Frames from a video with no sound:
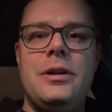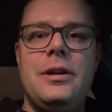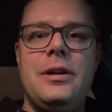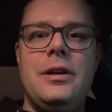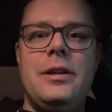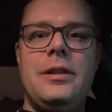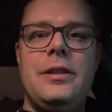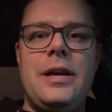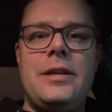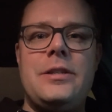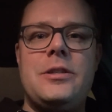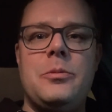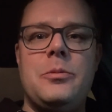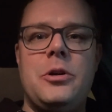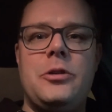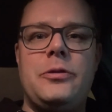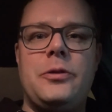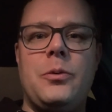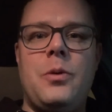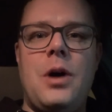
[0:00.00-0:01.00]
Thanks so
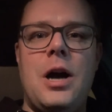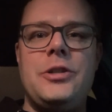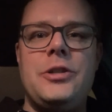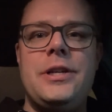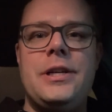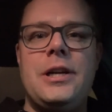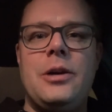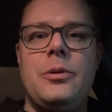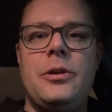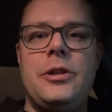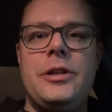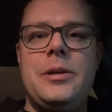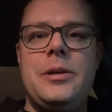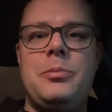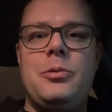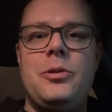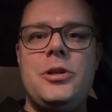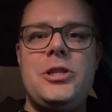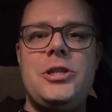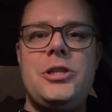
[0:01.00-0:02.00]
much for watching. I really
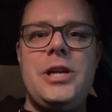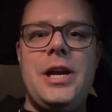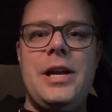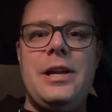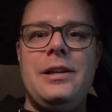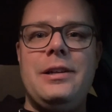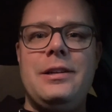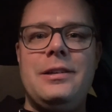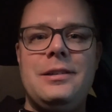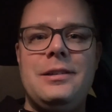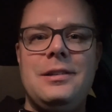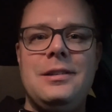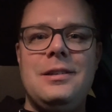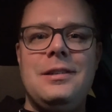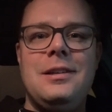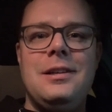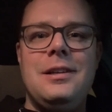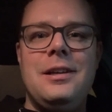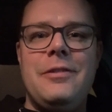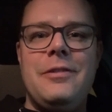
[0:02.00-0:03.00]
appreciate it.
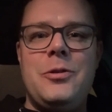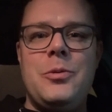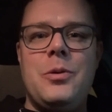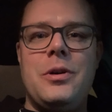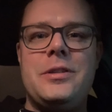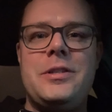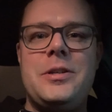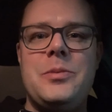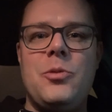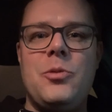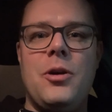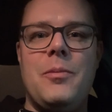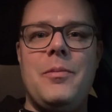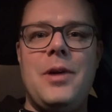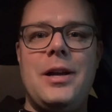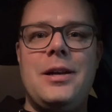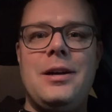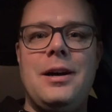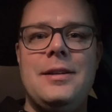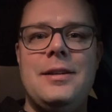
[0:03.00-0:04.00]
If you want to see more of
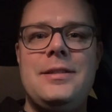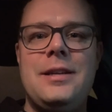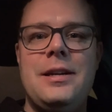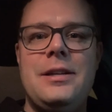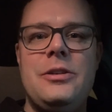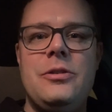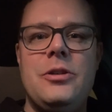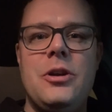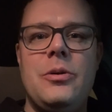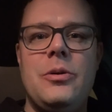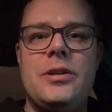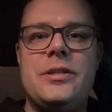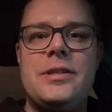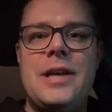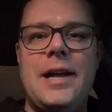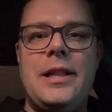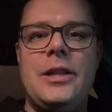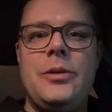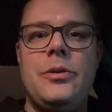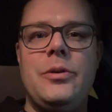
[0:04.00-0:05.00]
my content, you know
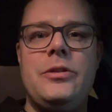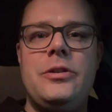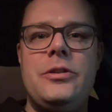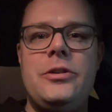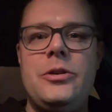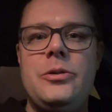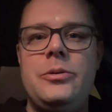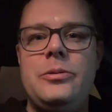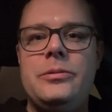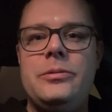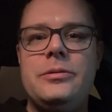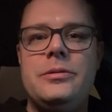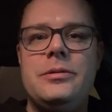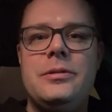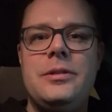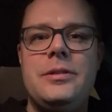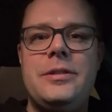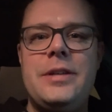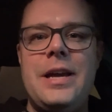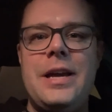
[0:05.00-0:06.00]
exactly what to do.
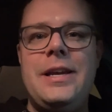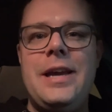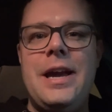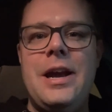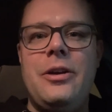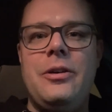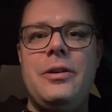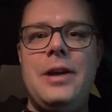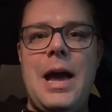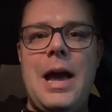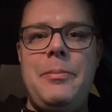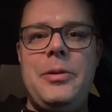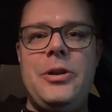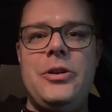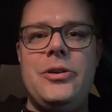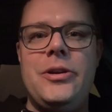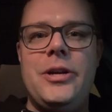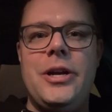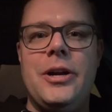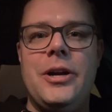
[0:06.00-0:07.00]
Take care. Happy
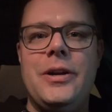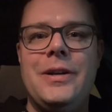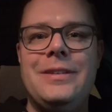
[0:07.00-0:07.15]
New Year.